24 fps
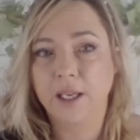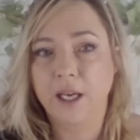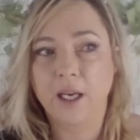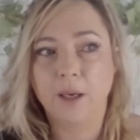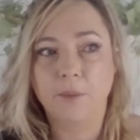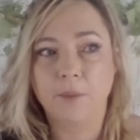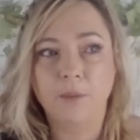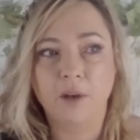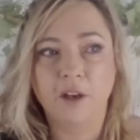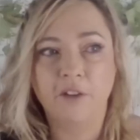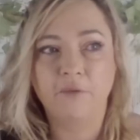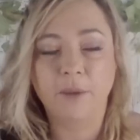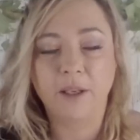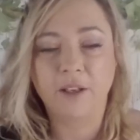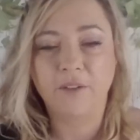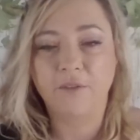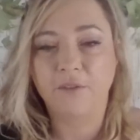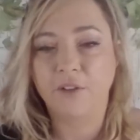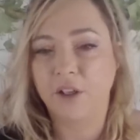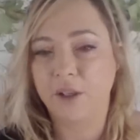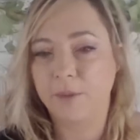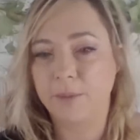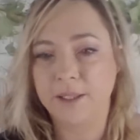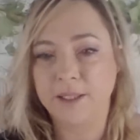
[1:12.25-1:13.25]
I've been
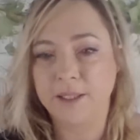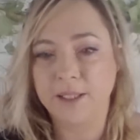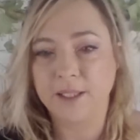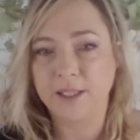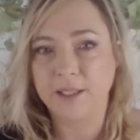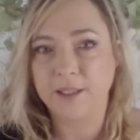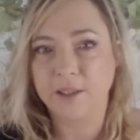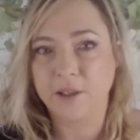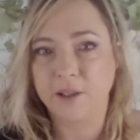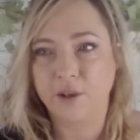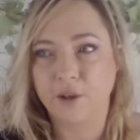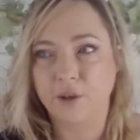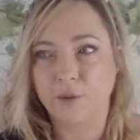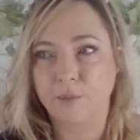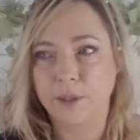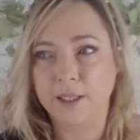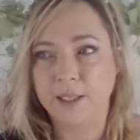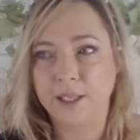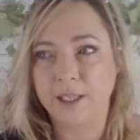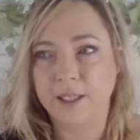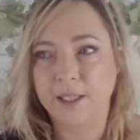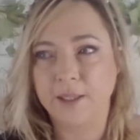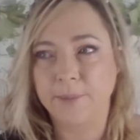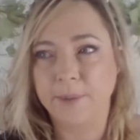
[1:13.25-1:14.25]
very busy, so my
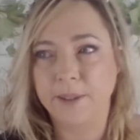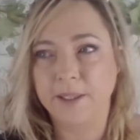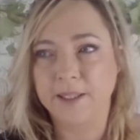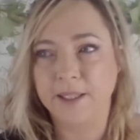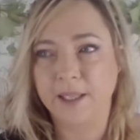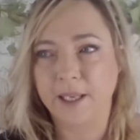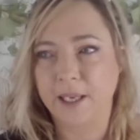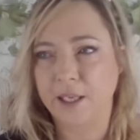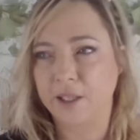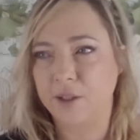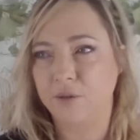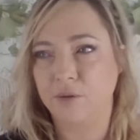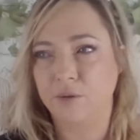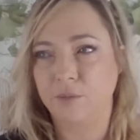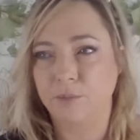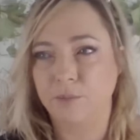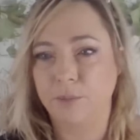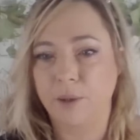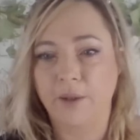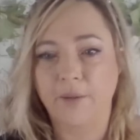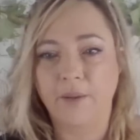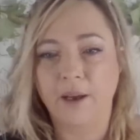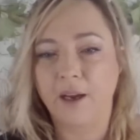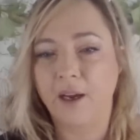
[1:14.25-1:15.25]
day's been scheduled
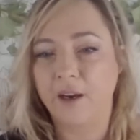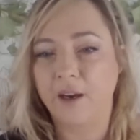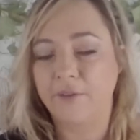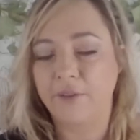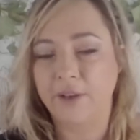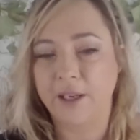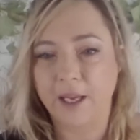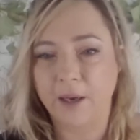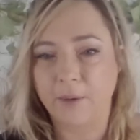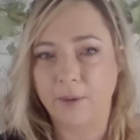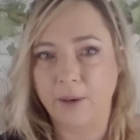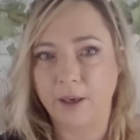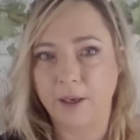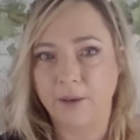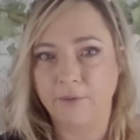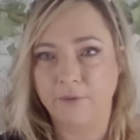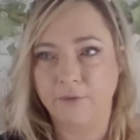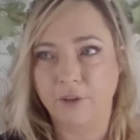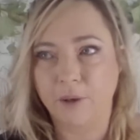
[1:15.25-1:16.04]
by the half an hour